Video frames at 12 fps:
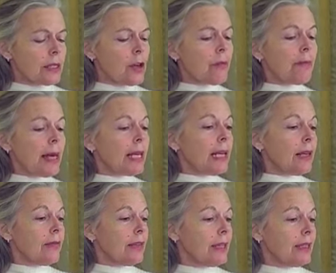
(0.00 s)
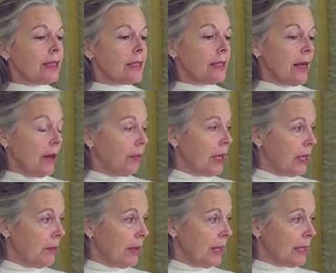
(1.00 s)
so many of these
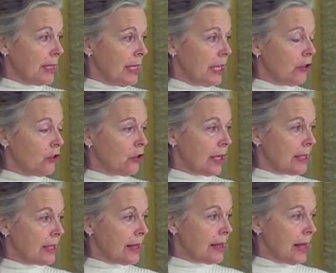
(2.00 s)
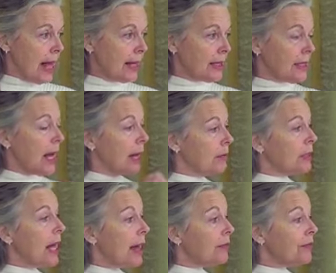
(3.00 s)
epitome teachings at that time
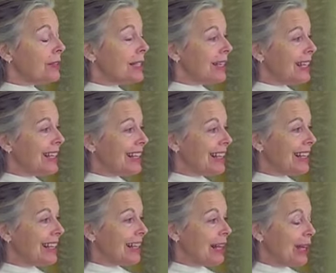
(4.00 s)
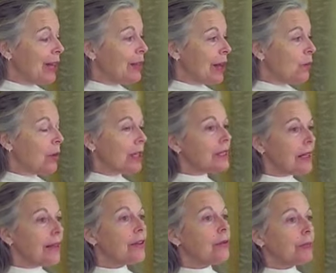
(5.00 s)
left India, and they went
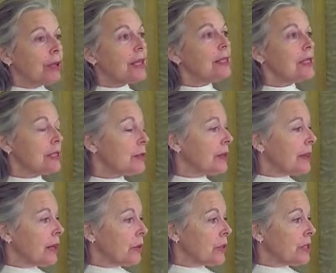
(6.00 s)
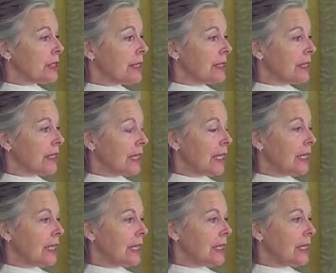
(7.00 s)
to other places, but they were still
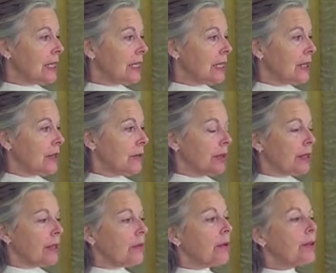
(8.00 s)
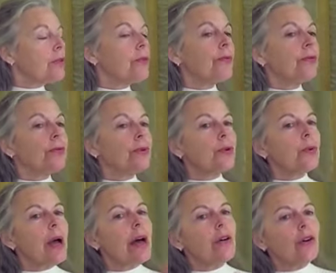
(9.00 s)
Indian. But
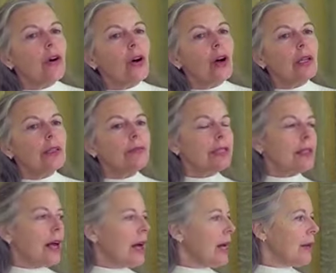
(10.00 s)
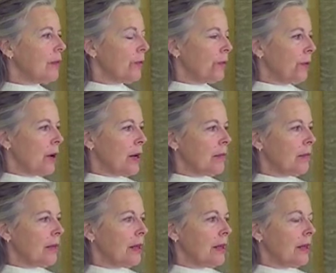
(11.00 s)
throughout all of time,
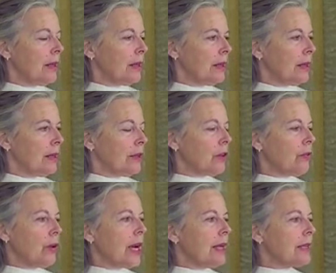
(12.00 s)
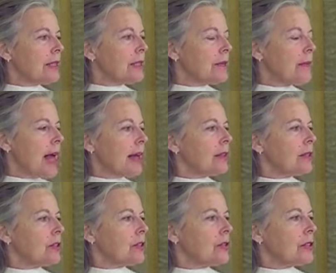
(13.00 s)
from the greatest
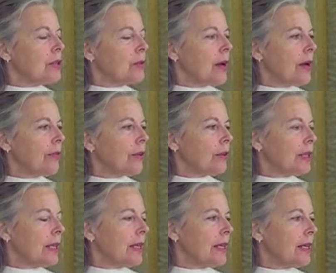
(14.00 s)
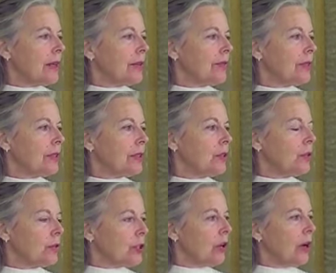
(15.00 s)
masters who ever lived,
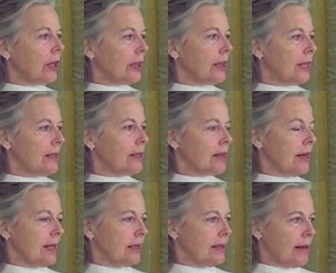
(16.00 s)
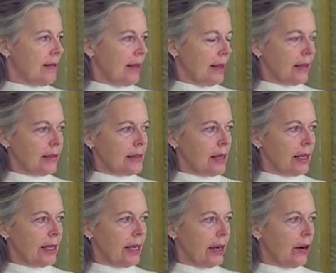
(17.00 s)
who taught these kinds of things,
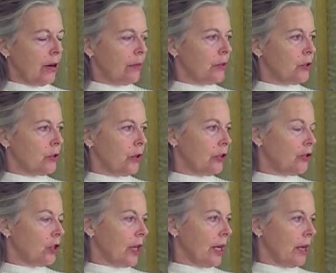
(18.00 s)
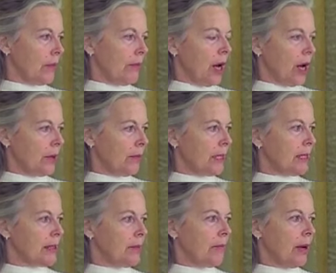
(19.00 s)
like Garib Dorje and
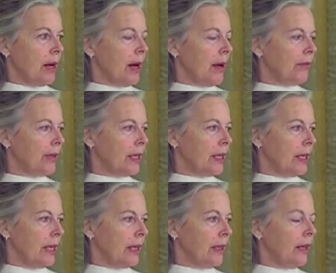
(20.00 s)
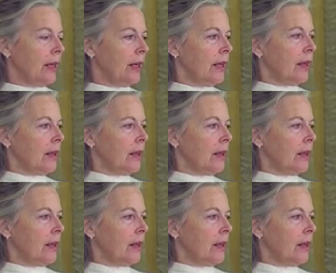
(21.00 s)
Padmasambhava, and